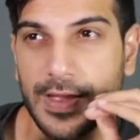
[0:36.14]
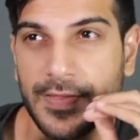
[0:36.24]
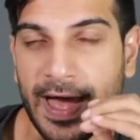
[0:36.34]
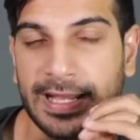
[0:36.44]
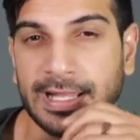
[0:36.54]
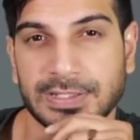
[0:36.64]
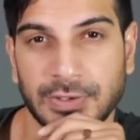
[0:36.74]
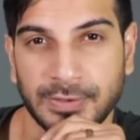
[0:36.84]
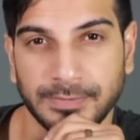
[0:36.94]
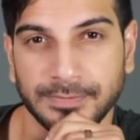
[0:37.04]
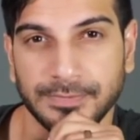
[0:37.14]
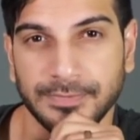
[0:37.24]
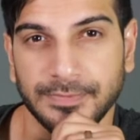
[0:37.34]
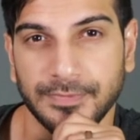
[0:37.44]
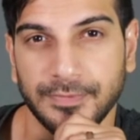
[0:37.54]
that answer
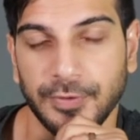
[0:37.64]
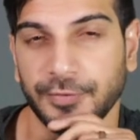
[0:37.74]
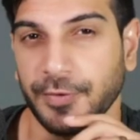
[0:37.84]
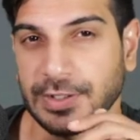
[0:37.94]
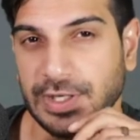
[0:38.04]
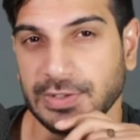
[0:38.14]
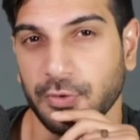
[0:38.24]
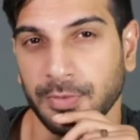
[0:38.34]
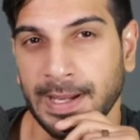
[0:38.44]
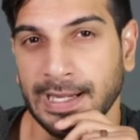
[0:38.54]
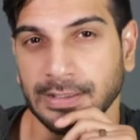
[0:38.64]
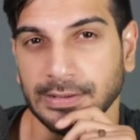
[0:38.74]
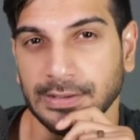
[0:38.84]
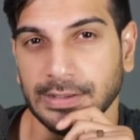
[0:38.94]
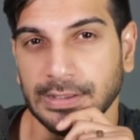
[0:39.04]
for the franchise quarterback
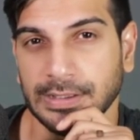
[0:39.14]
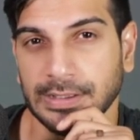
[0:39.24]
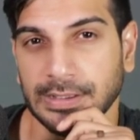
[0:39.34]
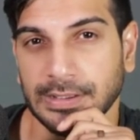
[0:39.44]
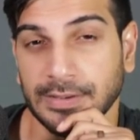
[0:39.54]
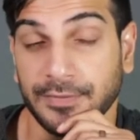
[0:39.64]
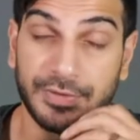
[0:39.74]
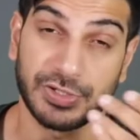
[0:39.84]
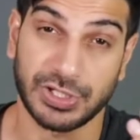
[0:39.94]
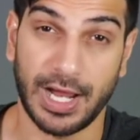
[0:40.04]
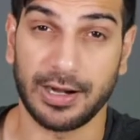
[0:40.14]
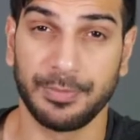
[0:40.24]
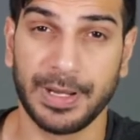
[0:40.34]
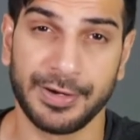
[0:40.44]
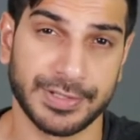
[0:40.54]
for the Chicago
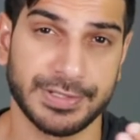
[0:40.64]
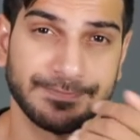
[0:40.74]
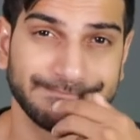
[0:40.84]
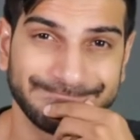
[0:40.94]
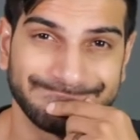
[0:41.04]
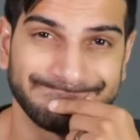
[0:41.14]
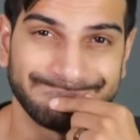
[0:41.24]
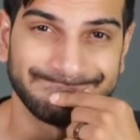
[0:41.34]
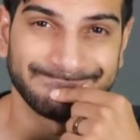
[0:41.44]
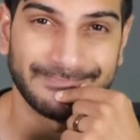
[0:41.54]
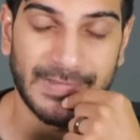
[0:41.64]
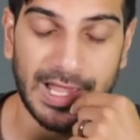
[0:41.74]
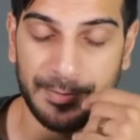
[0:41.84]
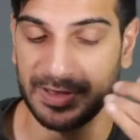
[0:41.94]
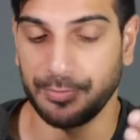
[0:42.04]
Bears?
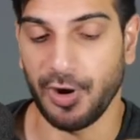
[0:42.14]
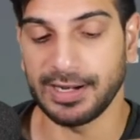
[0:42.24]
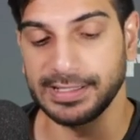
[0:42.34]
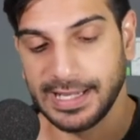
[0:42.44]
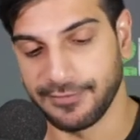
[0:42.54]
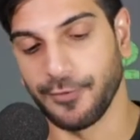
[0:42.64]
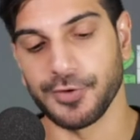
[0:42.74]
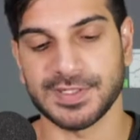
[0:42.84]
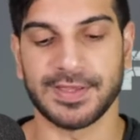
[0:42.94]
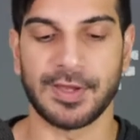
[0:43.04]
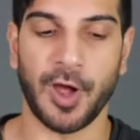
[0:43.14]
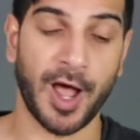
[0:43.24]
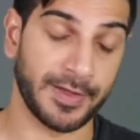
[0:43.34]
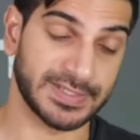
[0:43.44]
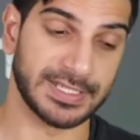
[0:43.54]
I mean, they brought in Nick Foles in the
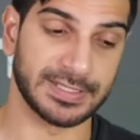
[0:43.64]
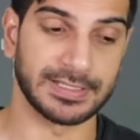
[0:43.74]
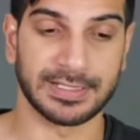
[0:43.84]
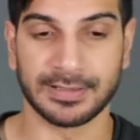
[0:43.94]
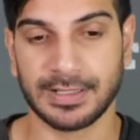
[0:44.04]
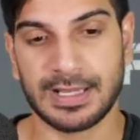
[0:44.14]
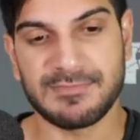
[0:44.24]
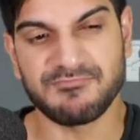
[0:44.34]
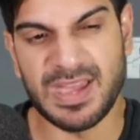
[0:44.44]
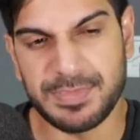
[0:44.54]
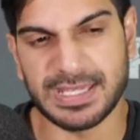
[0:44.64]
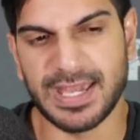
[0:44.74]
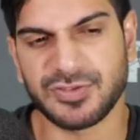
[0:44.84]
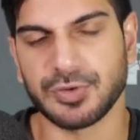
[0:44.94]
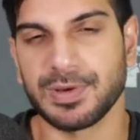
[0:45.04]
offseason to maybe
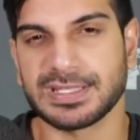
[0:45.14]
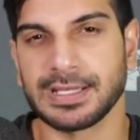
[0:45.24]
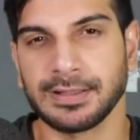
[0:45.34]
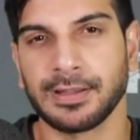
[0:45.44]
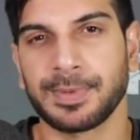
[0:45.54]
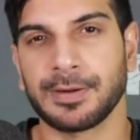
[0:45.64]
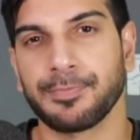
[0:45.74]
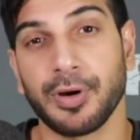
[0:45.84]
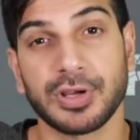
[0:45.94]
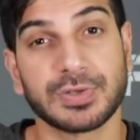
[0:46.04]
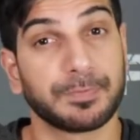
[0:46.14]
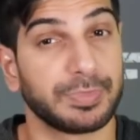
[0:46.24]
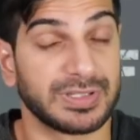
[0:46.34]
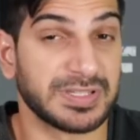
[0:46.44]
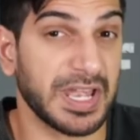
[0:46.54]
give Trubisky a little bit of push,
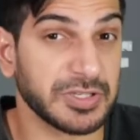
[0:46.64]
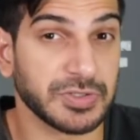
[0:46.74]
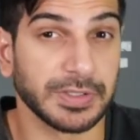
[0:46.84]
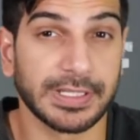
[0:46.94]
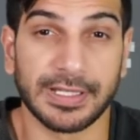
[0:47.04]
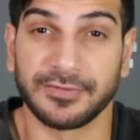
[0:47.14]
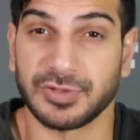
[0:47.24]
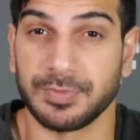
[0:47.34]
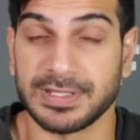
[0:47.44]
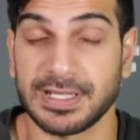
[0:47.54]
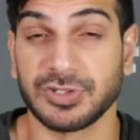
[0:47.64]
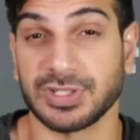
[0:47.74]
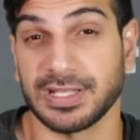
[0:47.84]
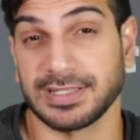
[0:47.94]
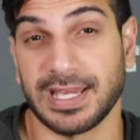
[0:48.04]
potentially, if Trubisky
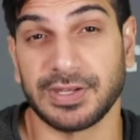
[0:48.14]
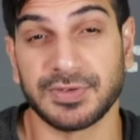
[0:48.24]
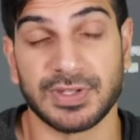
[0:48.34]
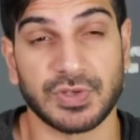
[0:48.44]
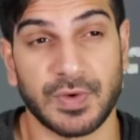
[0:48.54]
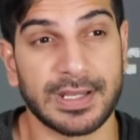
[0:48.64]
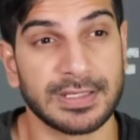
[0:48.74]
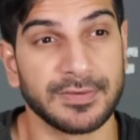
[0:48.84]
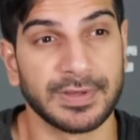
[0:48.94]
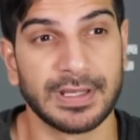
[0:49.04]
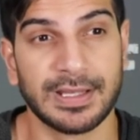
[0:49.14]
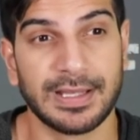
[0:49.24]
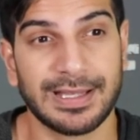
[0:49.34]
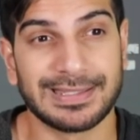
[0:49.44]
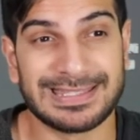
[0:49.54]
just continues the trend of
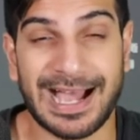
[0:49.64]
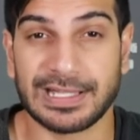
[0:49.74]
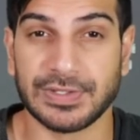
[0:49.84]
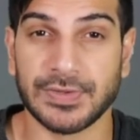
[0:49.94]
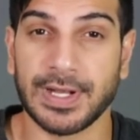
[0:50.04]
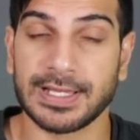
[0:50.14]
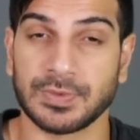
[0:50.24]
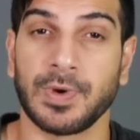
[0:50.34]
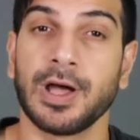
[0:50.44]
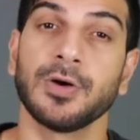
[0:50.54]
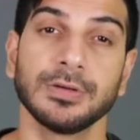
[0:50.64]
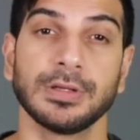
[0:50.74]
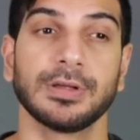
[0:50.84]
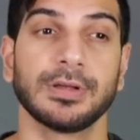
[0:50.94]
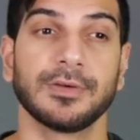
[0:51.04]
not doing as well,
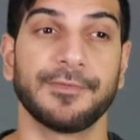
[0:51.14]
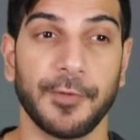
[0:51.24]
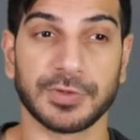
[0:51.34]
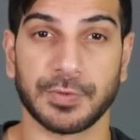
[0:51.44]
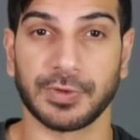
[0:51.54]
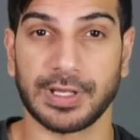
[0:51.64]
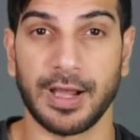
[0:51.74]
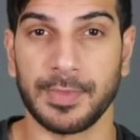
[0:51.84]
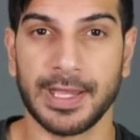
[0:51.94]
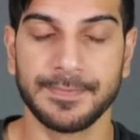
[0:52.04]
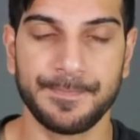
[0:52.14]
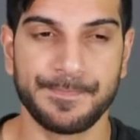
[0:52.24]
Foles were to come in.